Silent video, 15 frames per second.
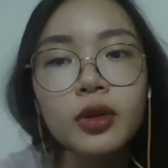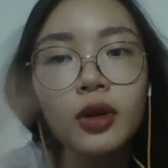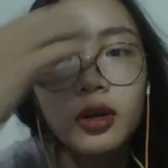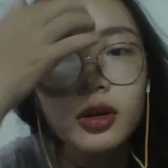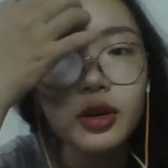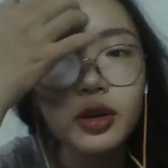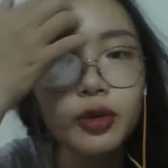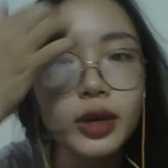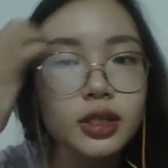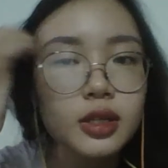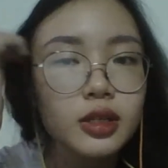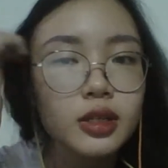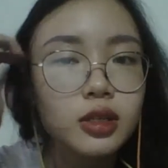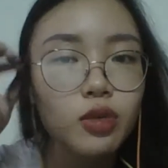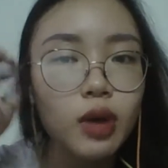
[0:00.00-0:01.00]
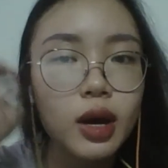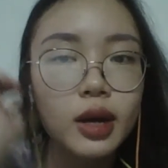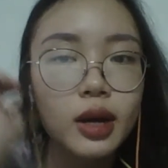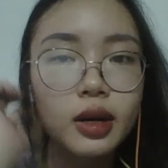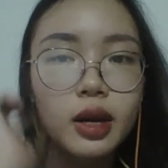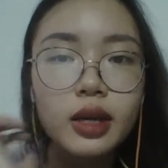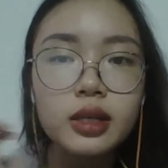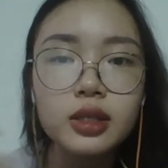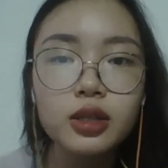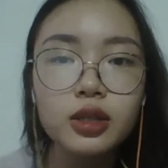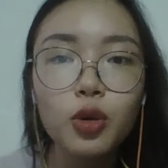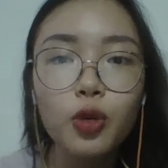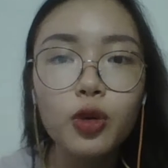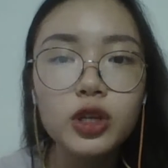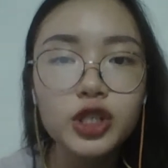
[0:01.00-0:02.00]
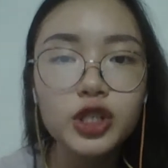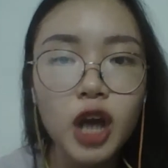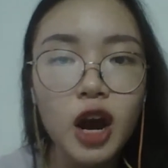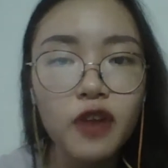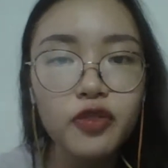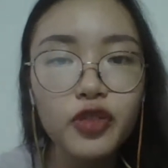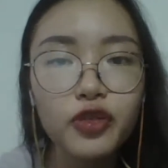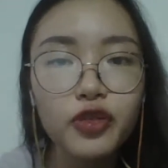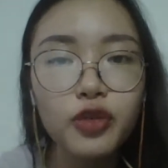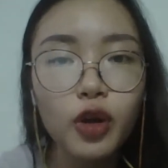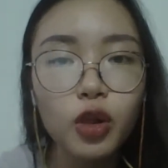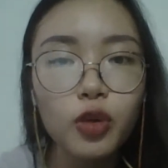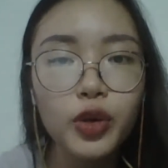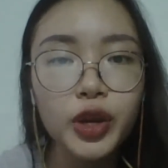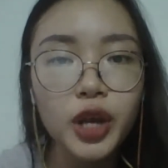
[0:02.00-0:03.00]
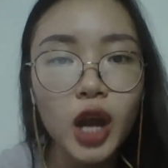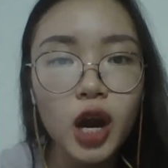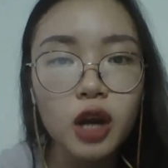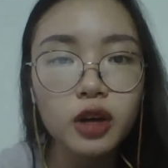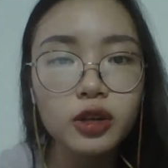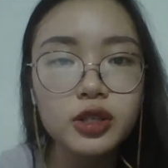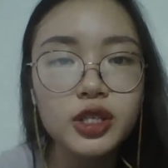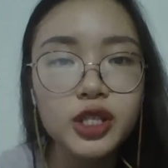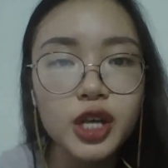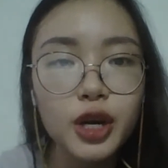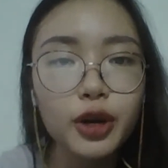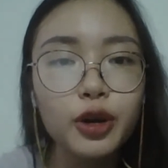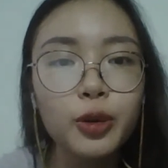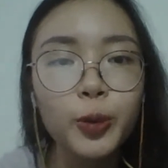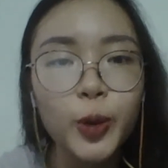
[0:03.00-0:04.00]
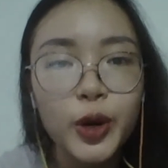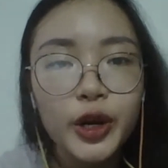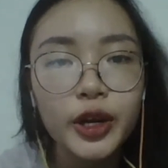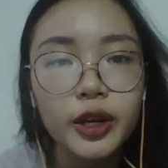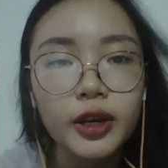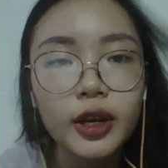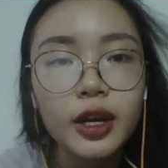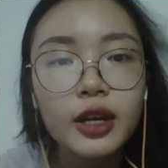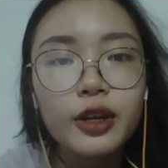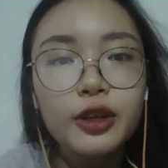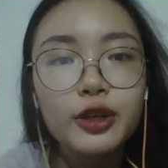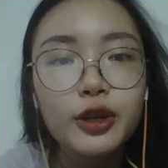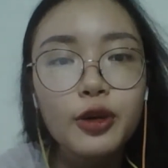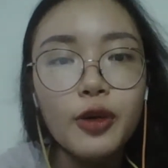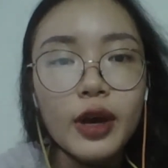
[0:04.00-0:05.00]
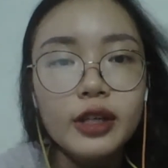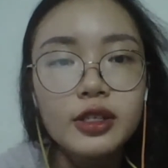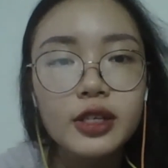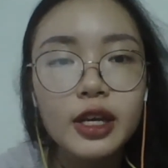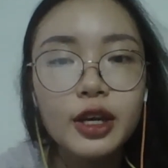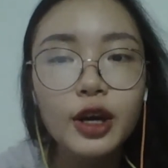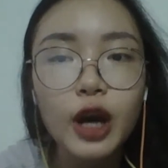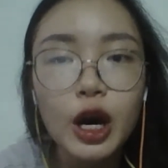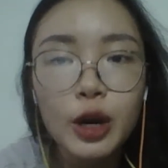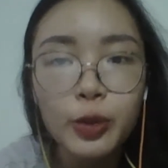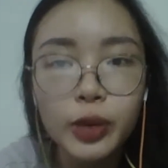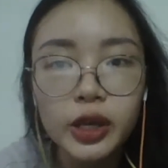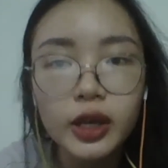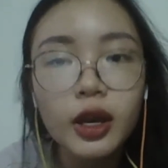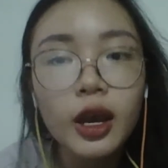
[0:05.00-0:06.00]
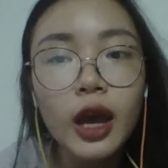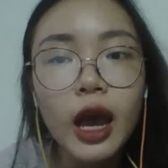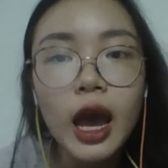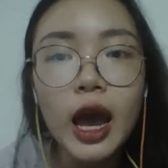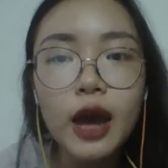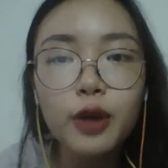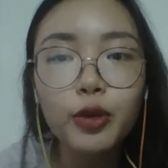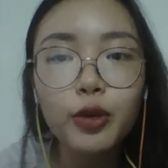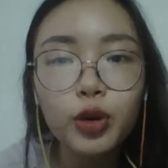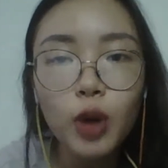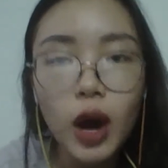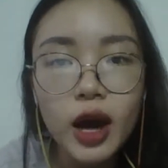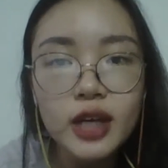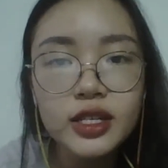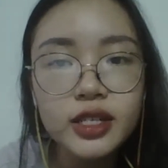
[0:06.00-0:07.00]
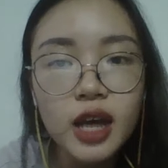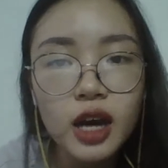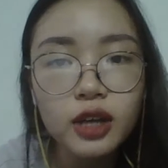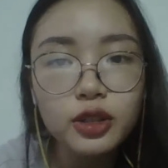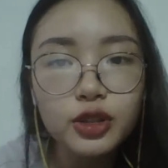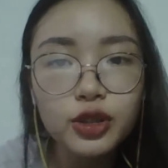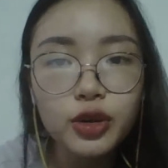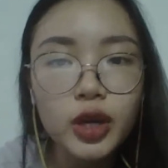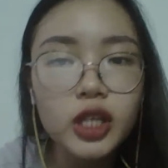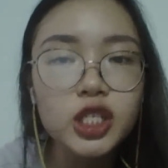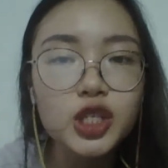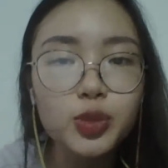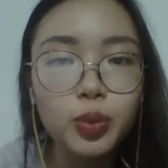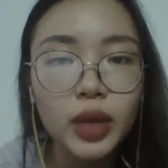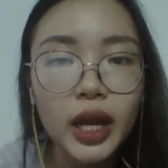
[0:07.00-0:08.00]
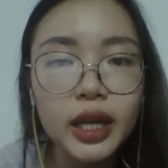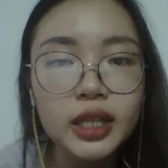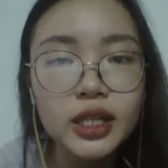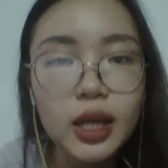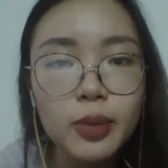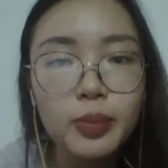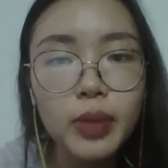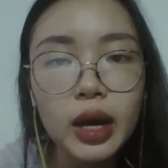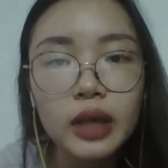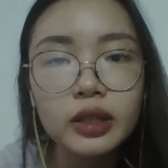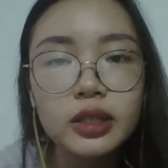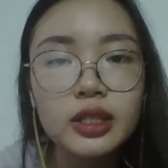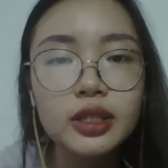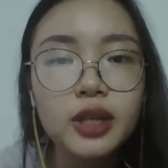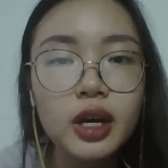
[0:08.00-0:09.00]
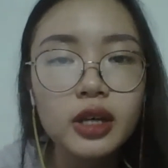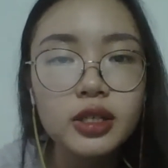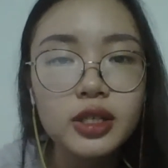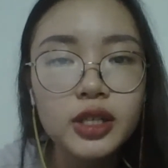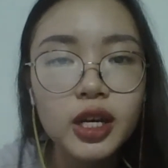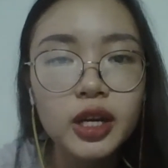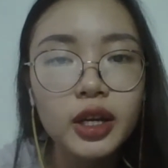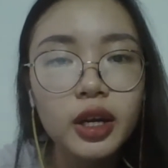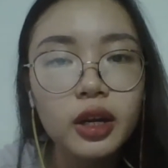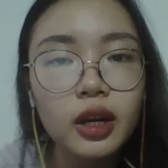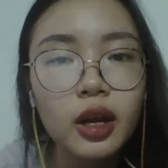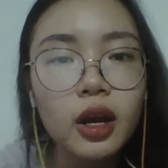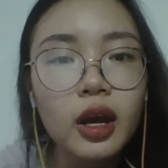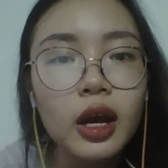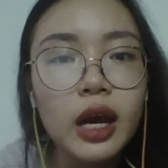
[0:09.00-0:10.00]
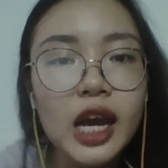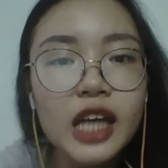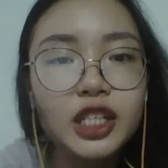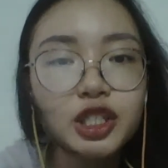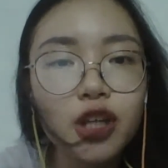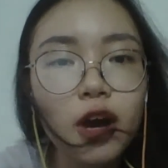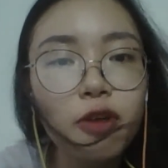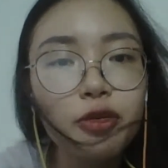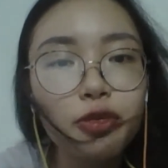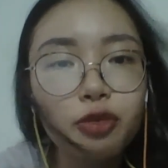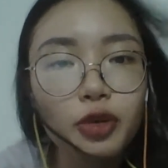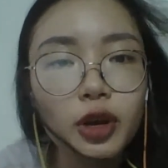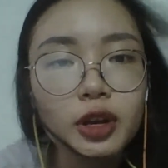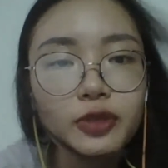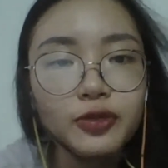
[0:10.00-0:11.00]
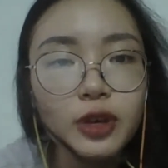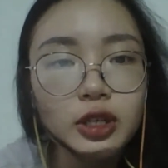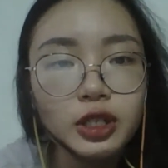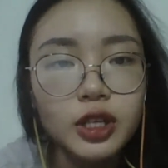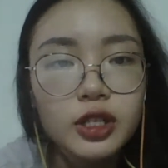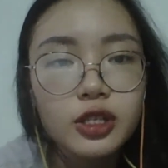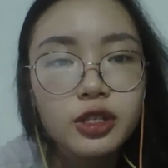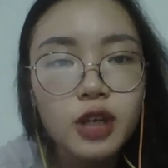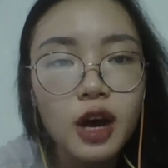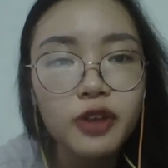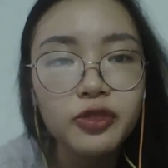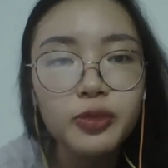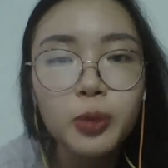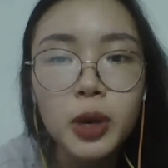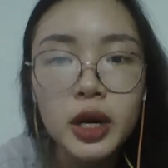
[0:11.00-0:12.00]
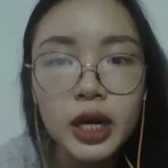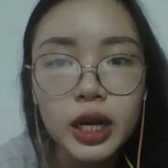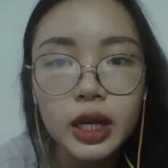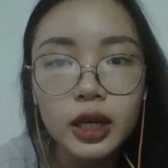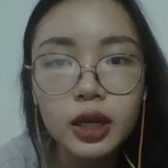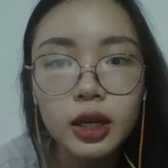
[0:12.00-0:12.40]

The questions 1 is which of the following are considered money in the US economy and requires us to explain them by discussing each of three functions of money.